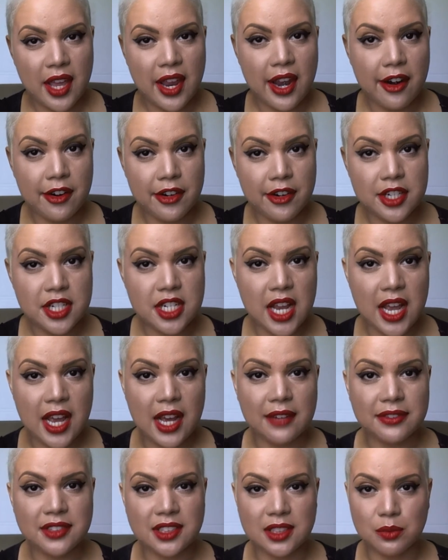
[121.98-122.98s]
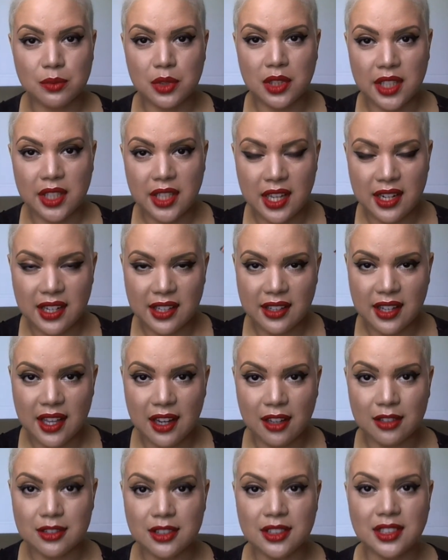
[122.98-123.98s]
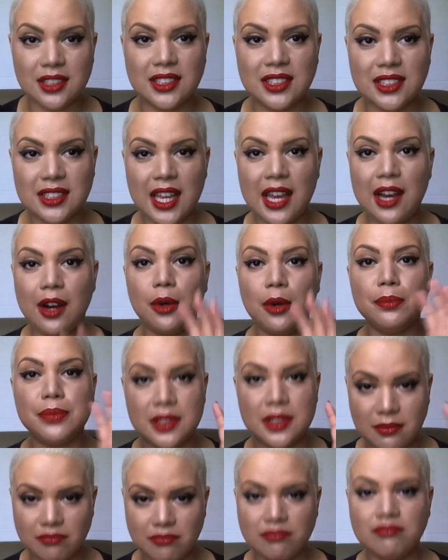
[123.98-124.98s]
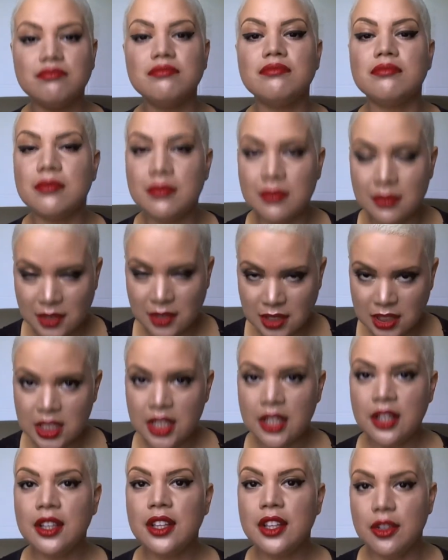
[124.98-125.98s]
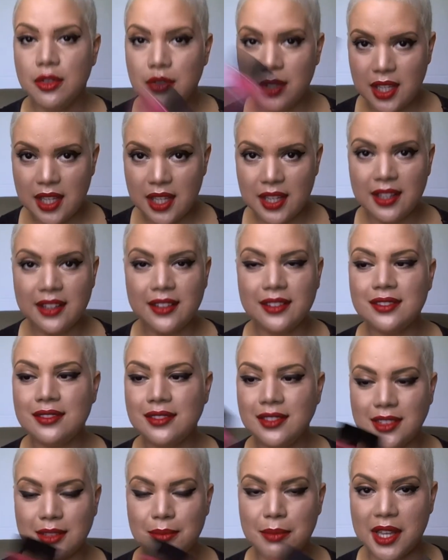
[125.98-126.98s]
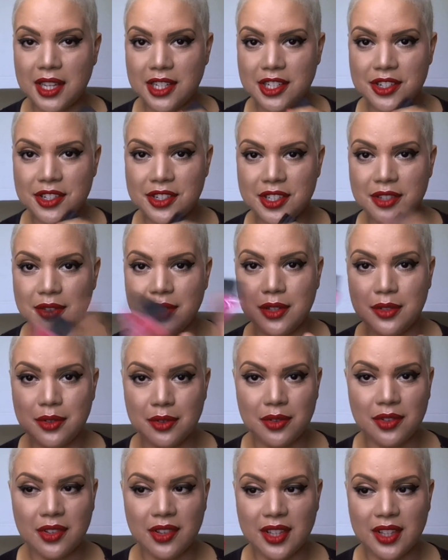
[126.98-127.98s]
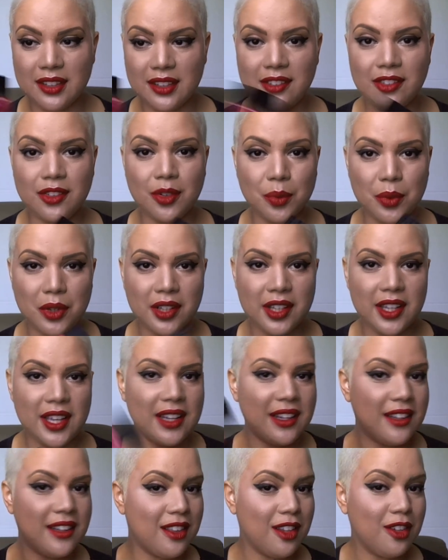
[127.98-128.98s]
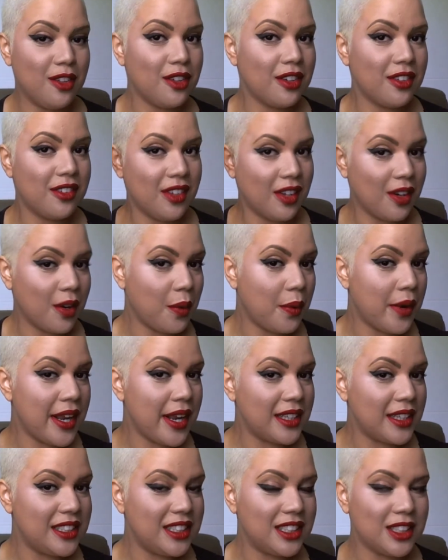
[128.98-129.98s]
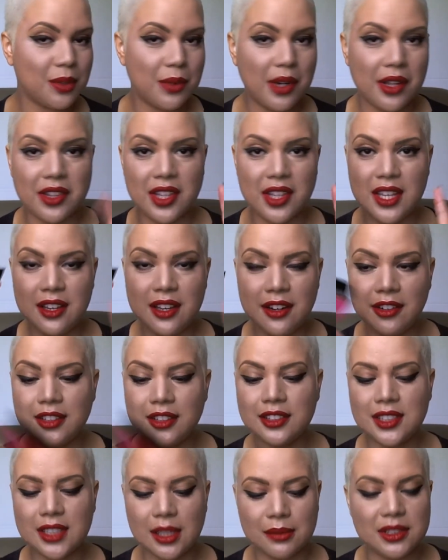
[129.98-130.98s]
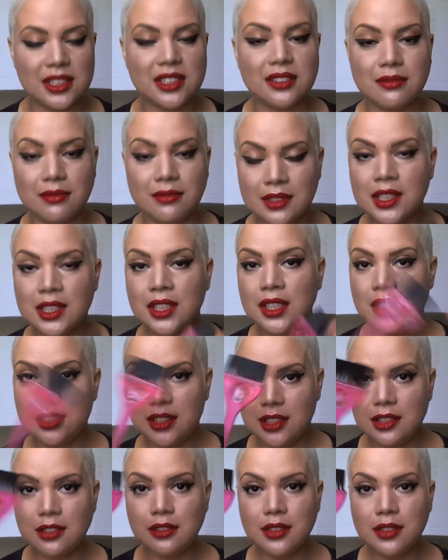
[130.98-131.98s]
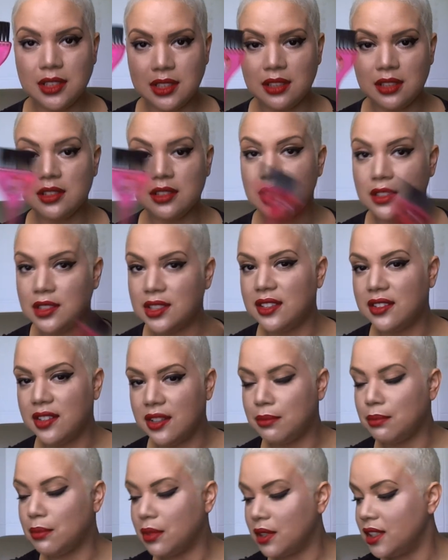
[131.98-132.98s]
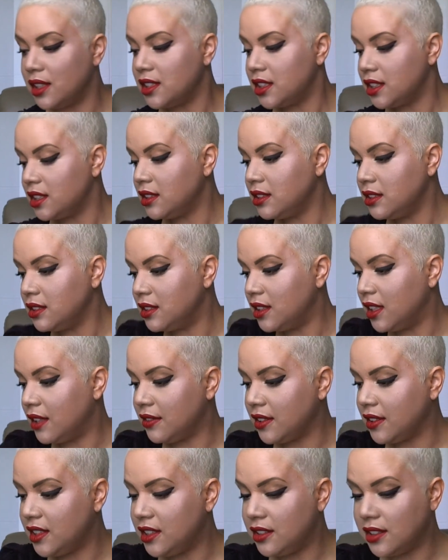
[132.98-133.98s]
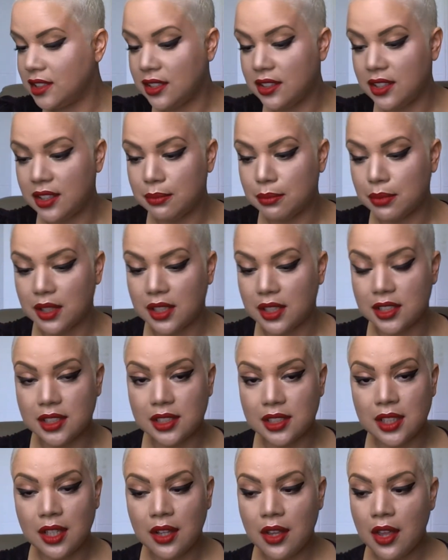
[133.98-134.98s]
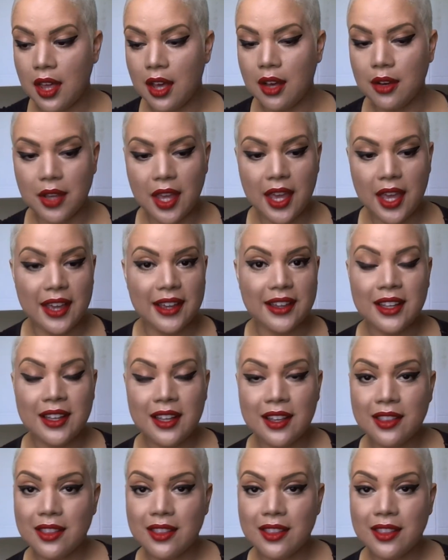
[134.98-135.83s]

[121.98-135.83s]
the hair shafts and really getting down to the scalp, and you need to make sure you use this to really get in the nooks and crannies around the ears. I mean, use use a tint brush. Definitely use a tint brush. Okay,